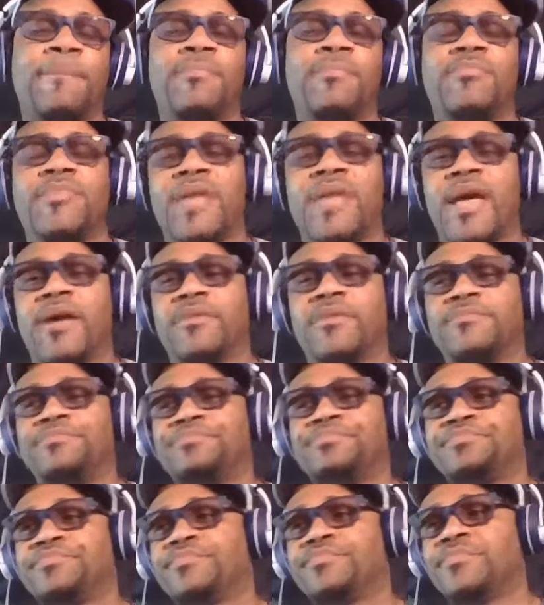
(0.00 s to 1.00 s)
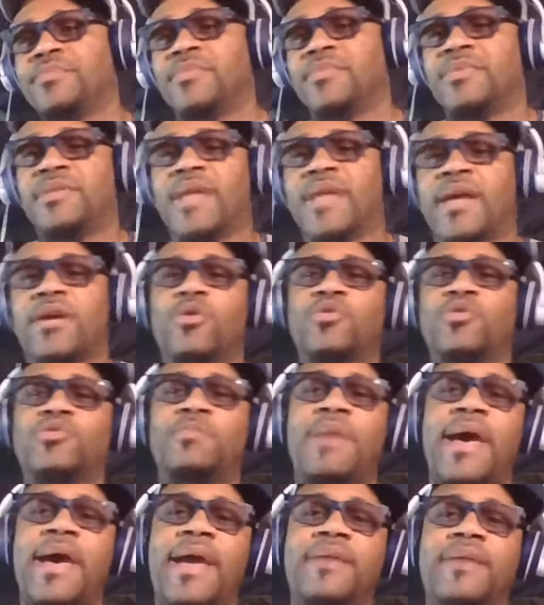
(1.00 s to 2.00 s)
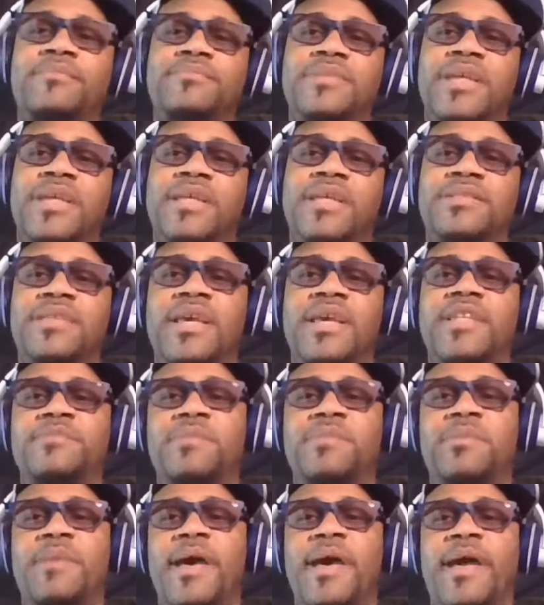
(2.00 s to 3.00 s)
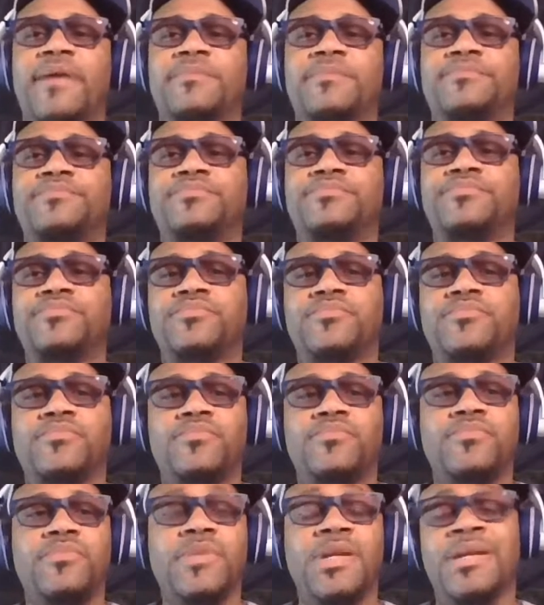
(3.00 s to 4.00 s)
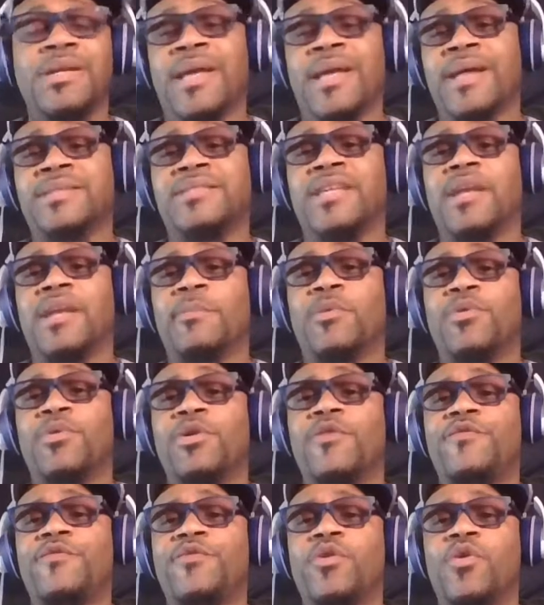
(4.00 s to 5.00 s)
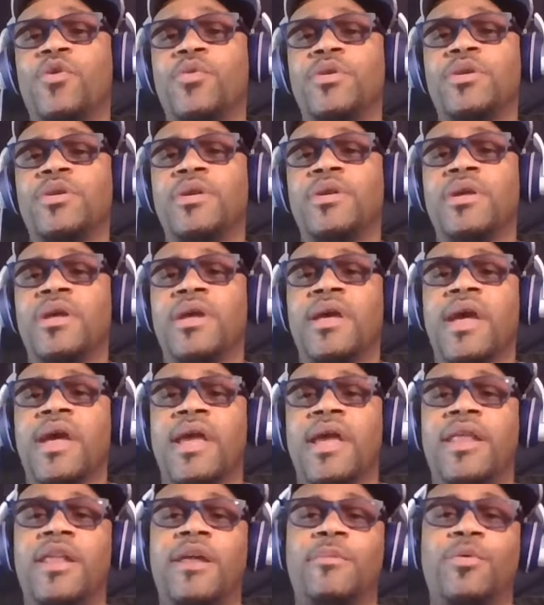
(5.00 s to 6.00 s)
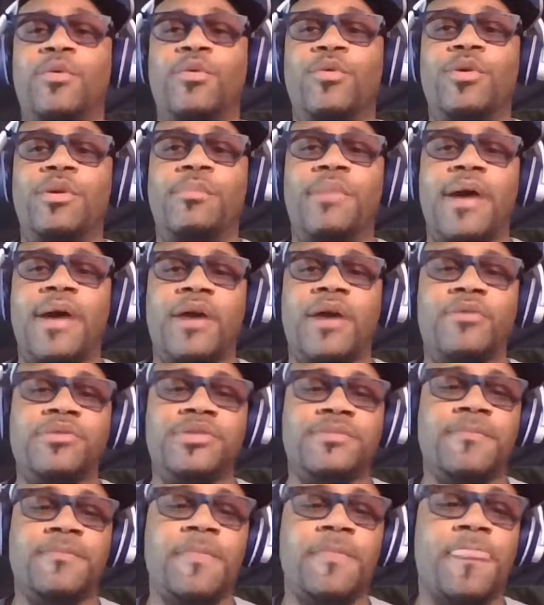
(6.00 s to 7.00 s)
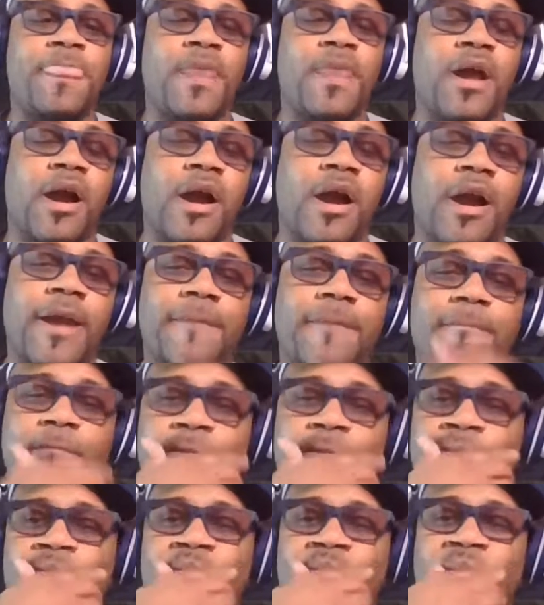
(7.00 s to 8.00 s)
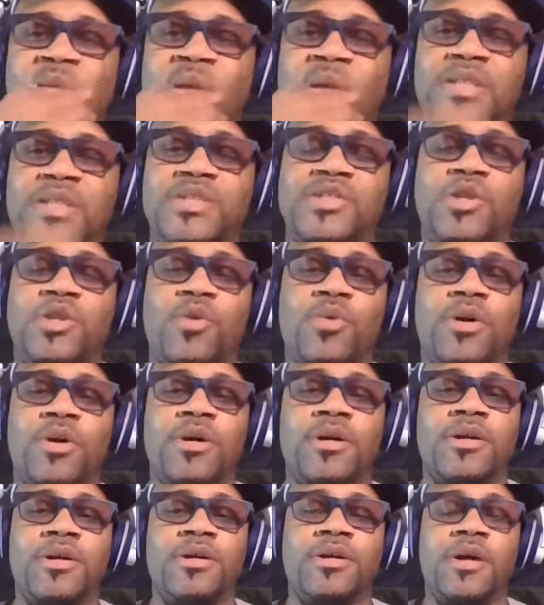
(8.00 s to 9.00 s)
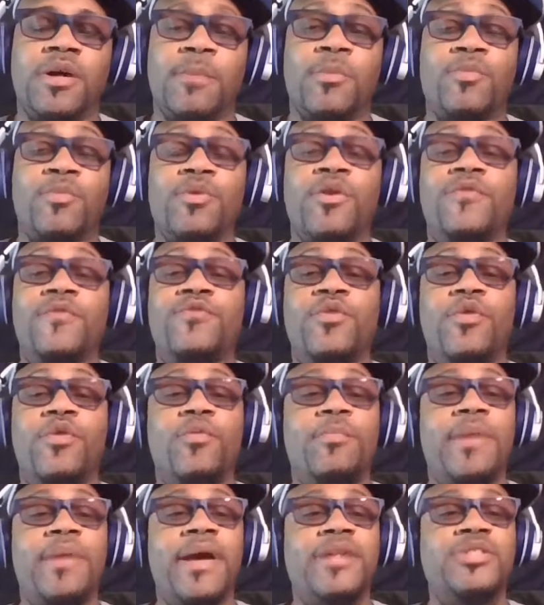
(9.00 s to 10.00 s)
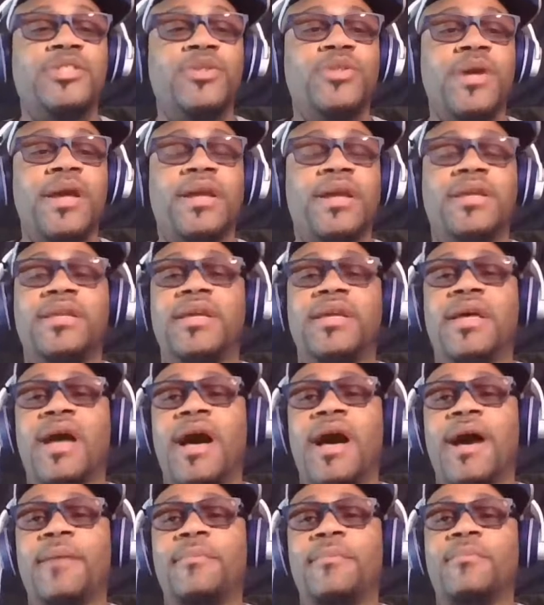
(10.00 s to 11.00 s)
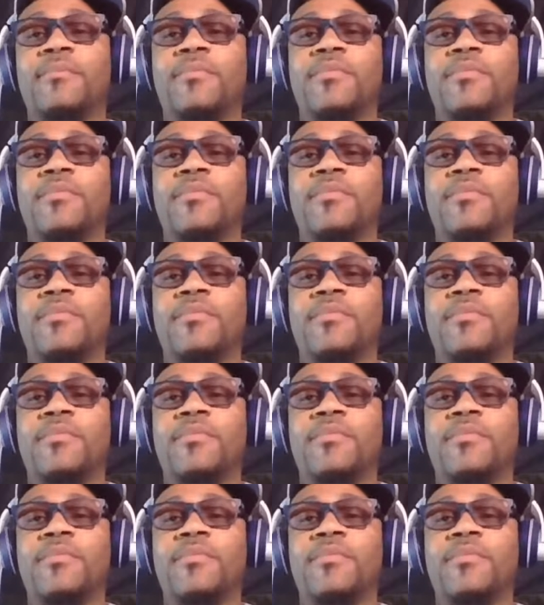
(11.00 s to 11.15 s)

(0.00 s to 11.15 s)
Now, that goes back and takes me back. Like I said, I'm gonna run forward and then I'm gonna run backwards. All right. So I'm gonna run forward, backtrack, and then hop.